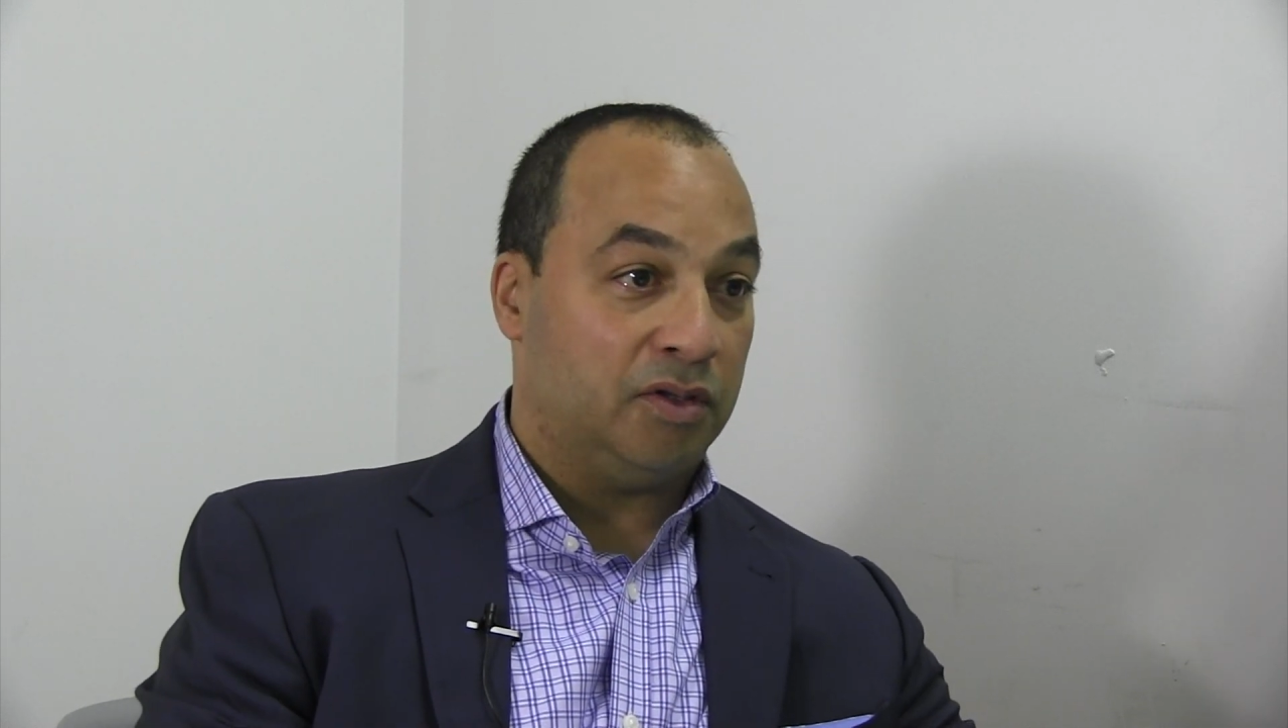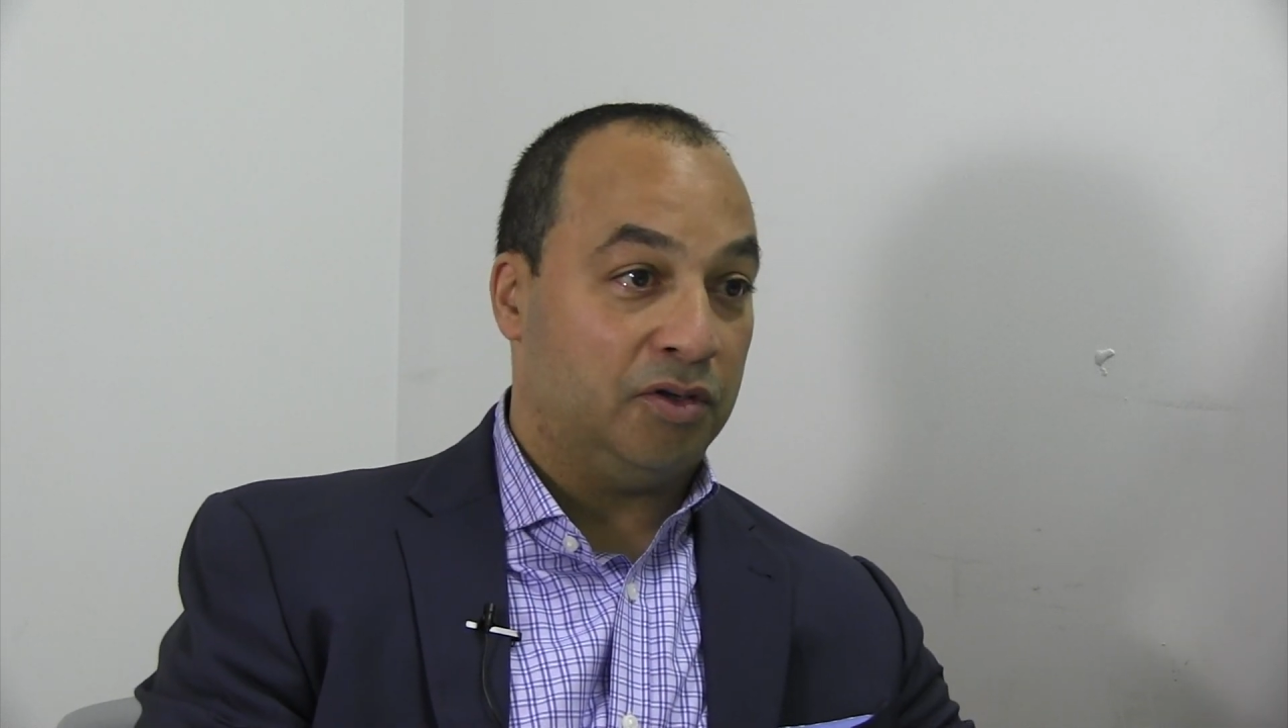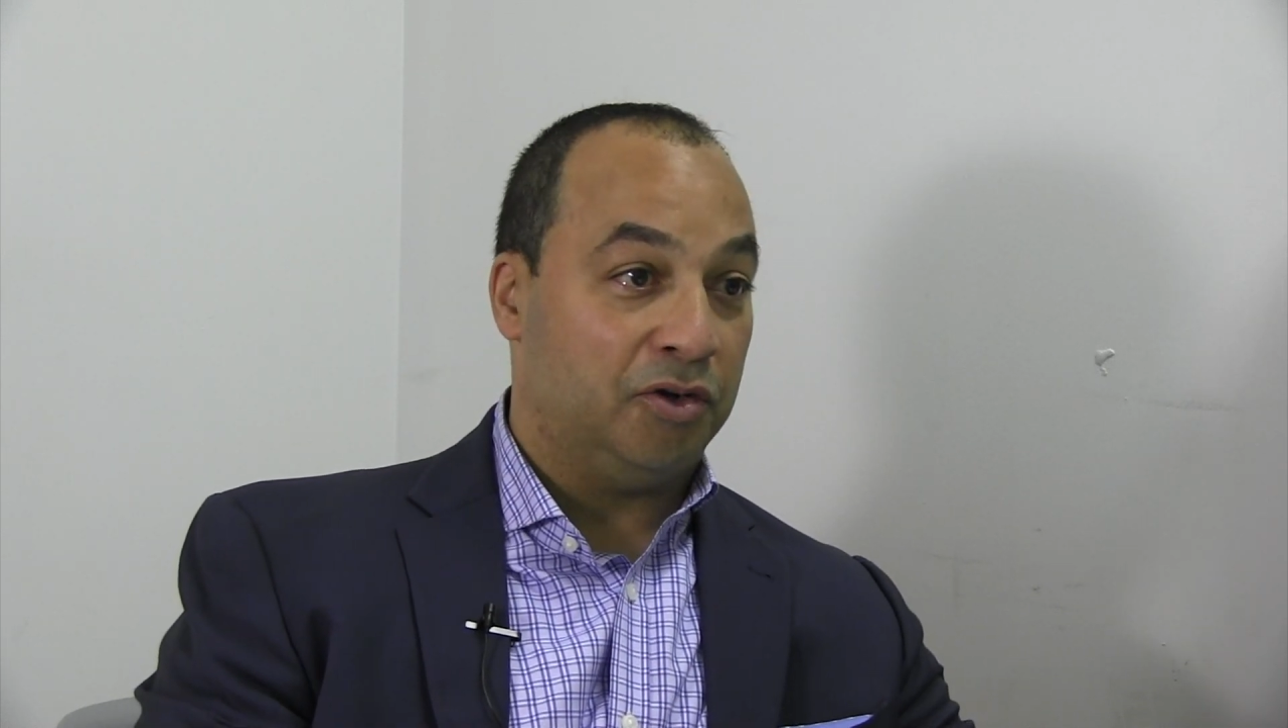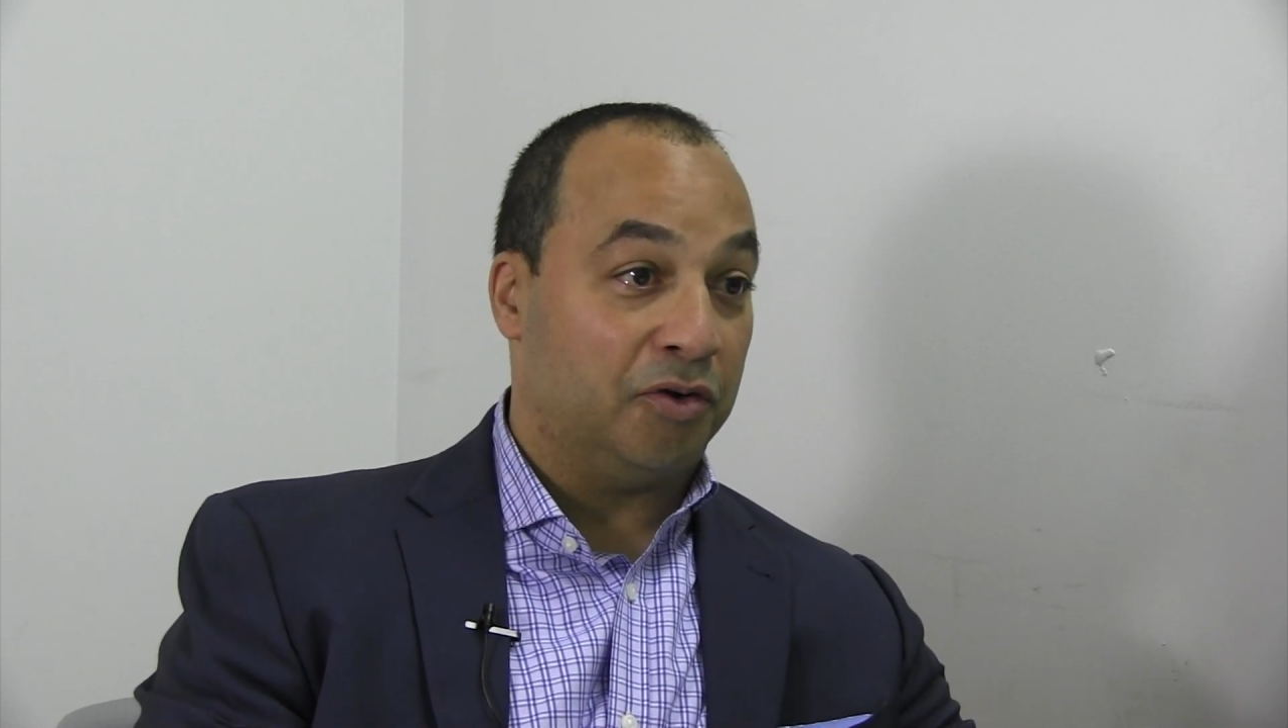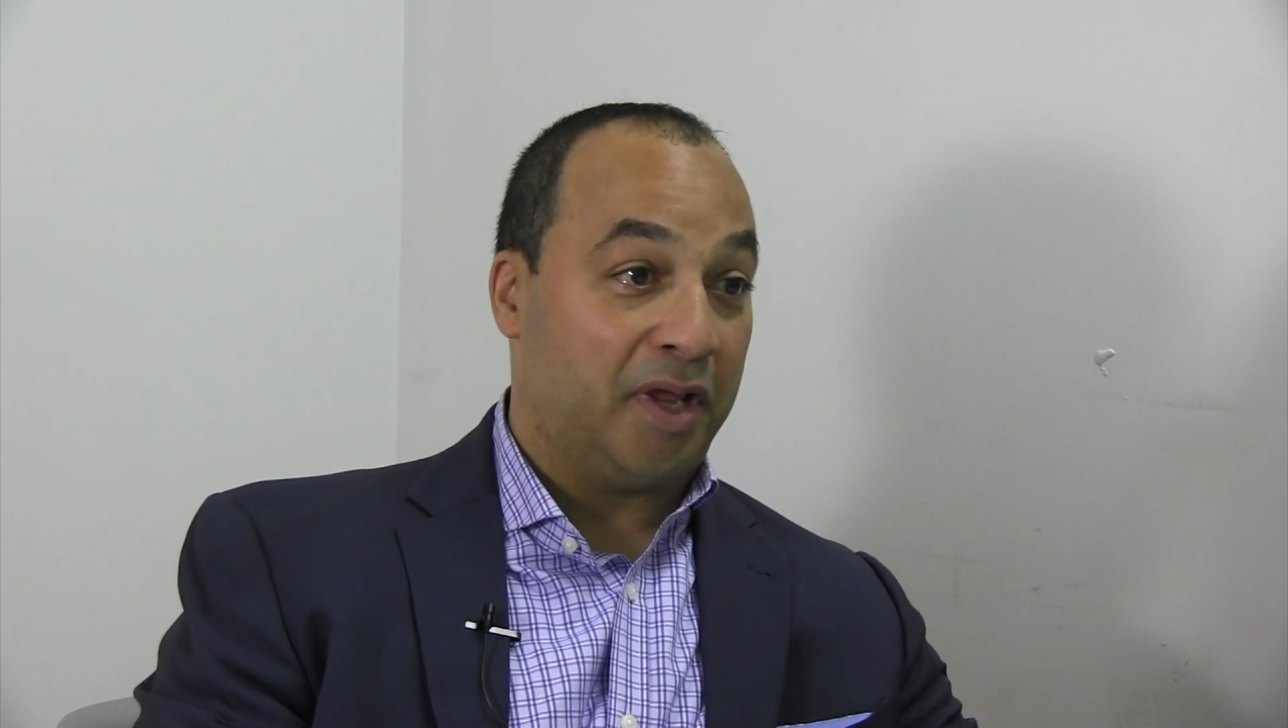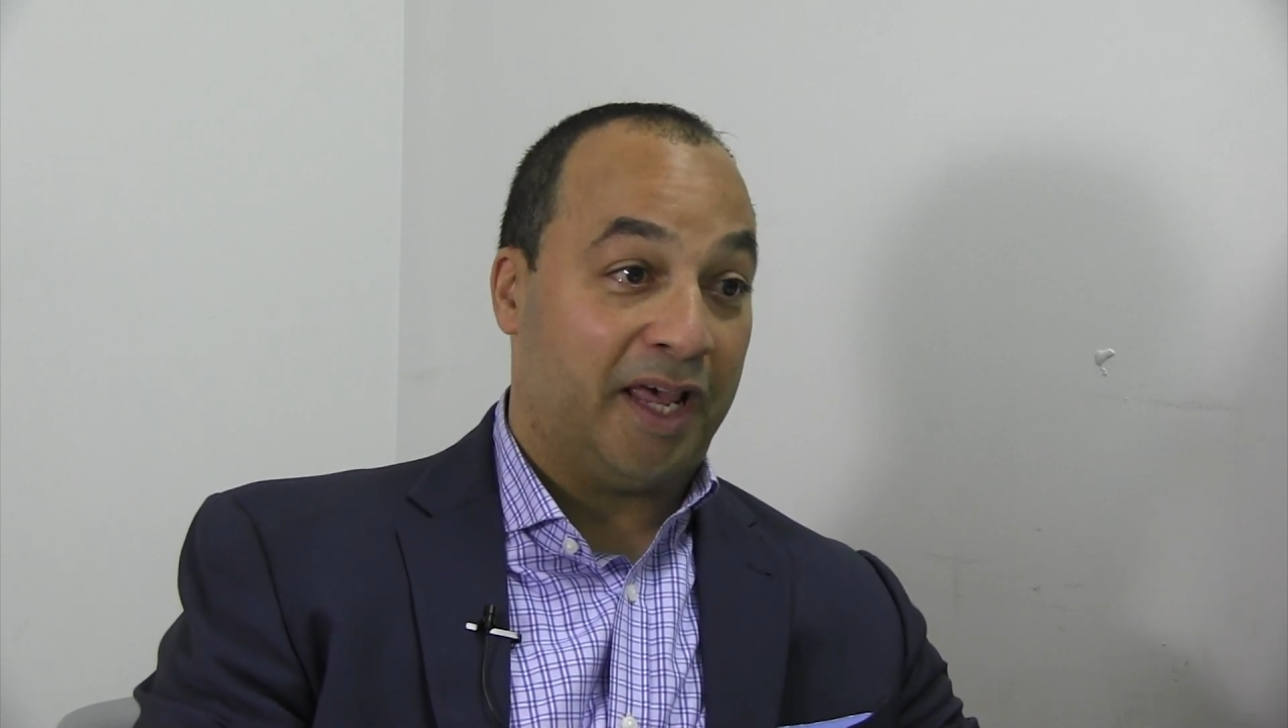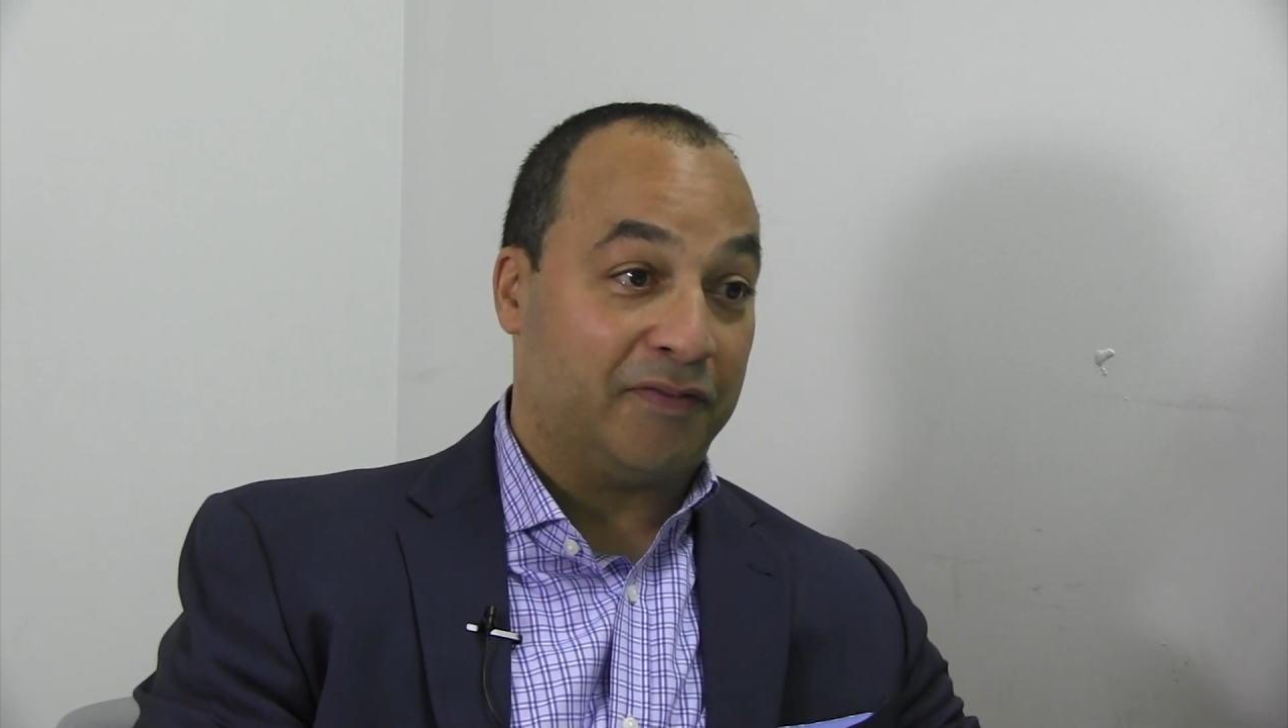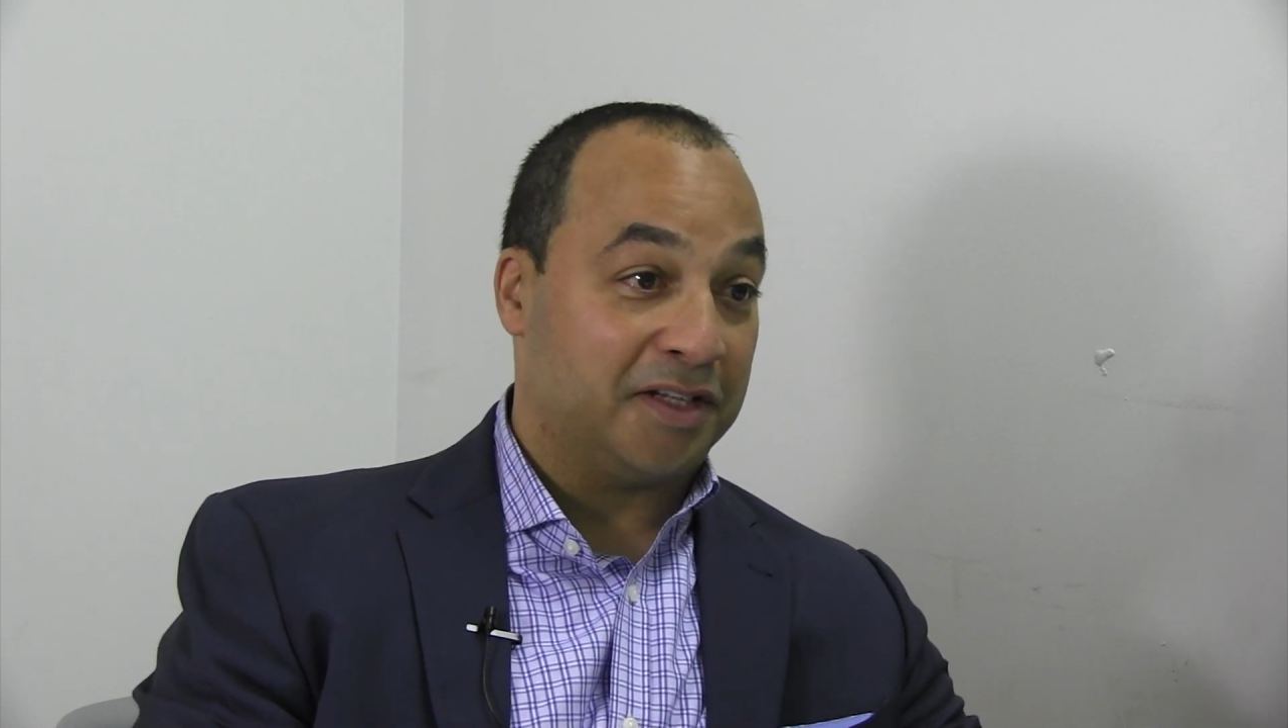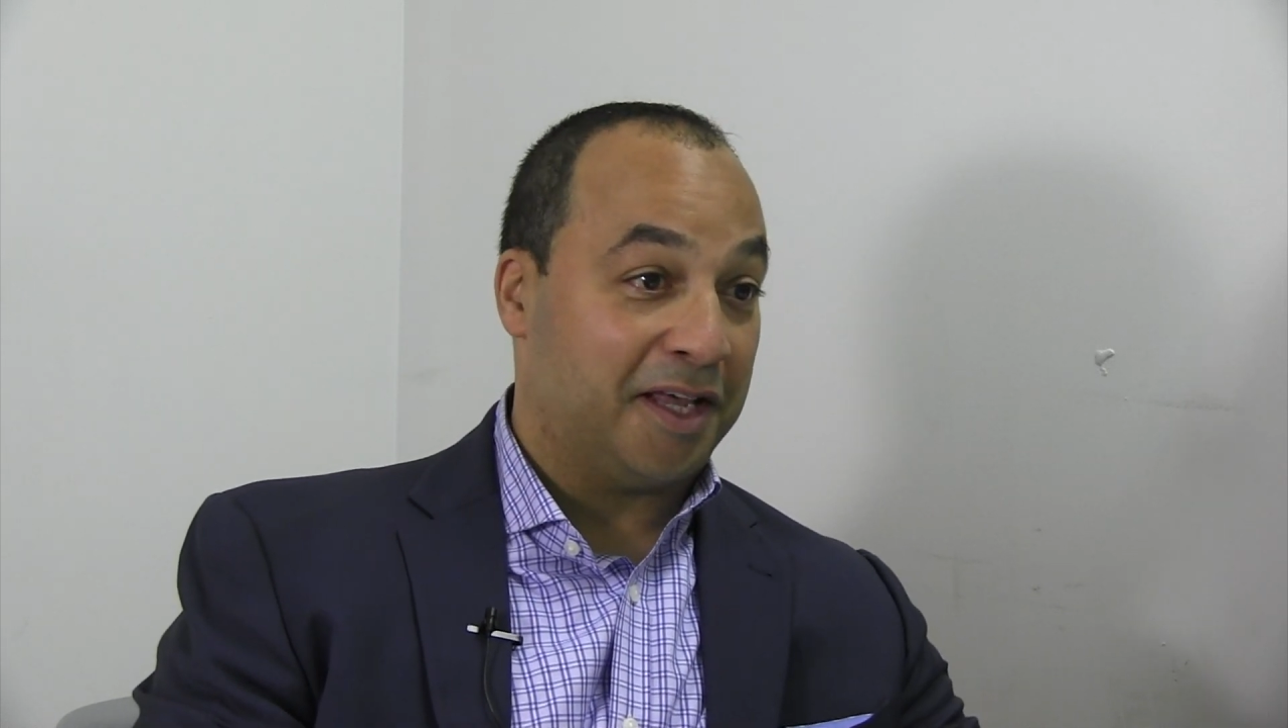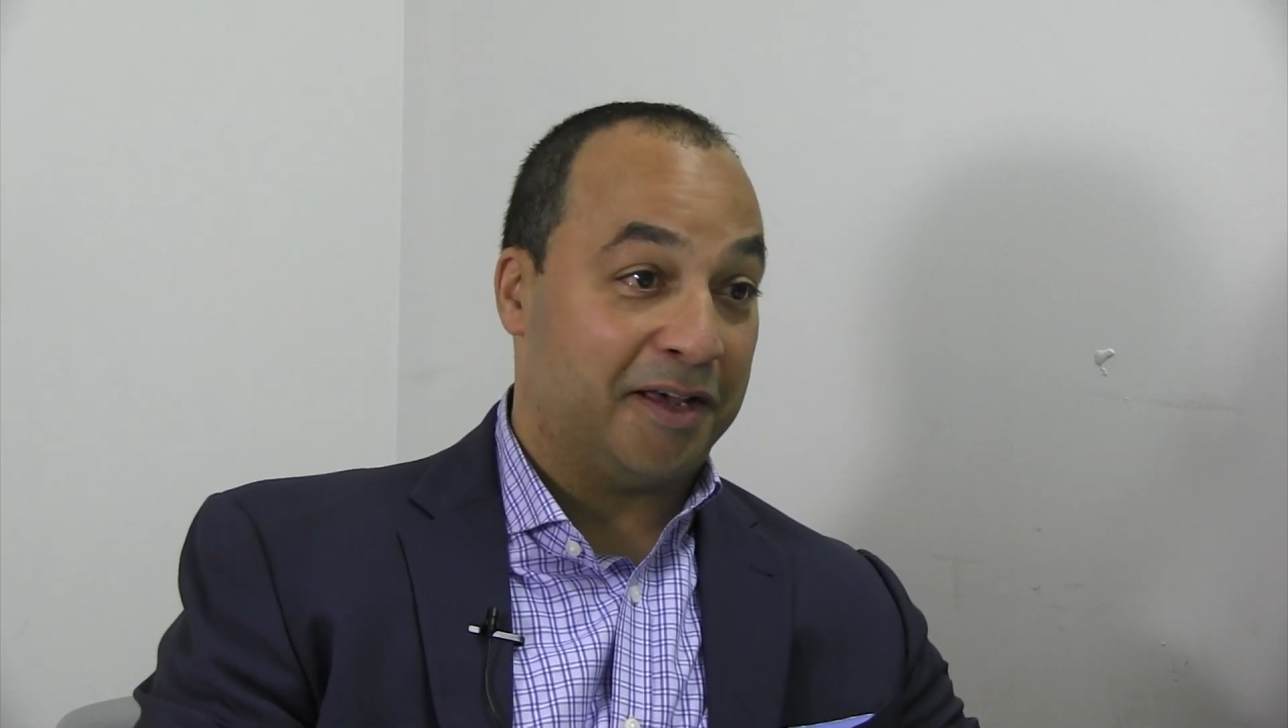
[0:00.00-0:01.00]
you don't
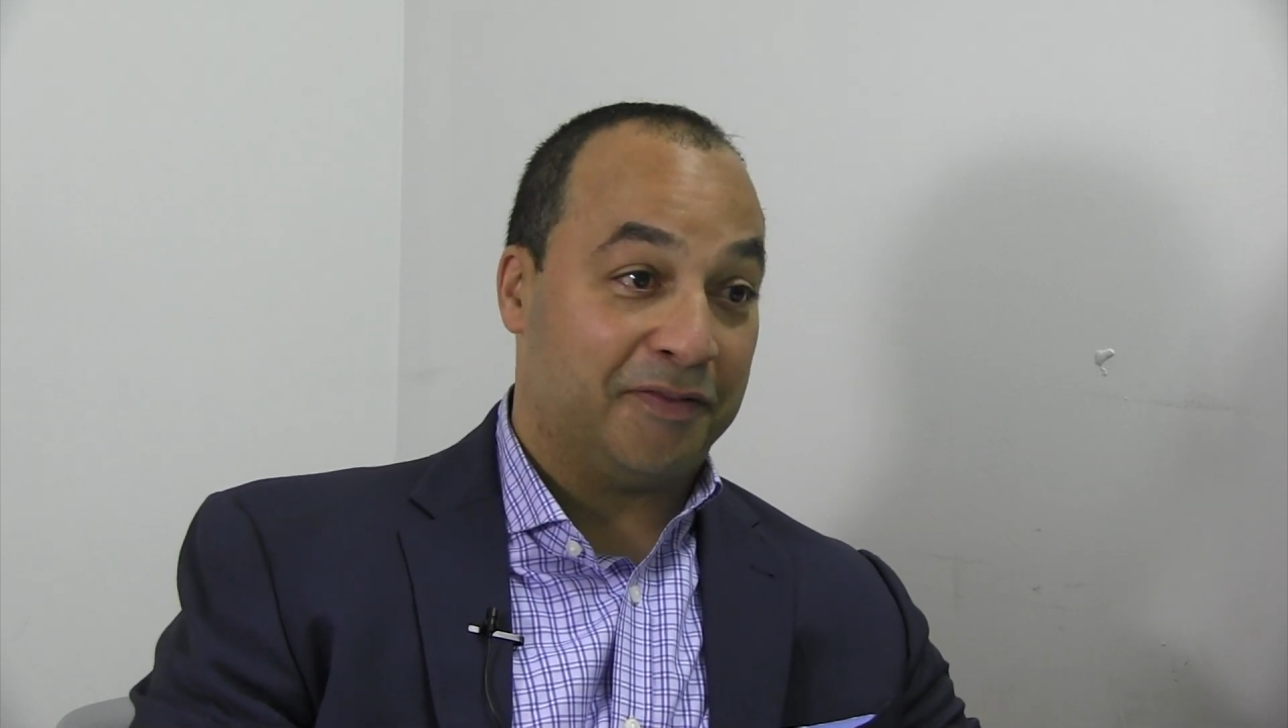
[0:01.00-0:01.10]
have to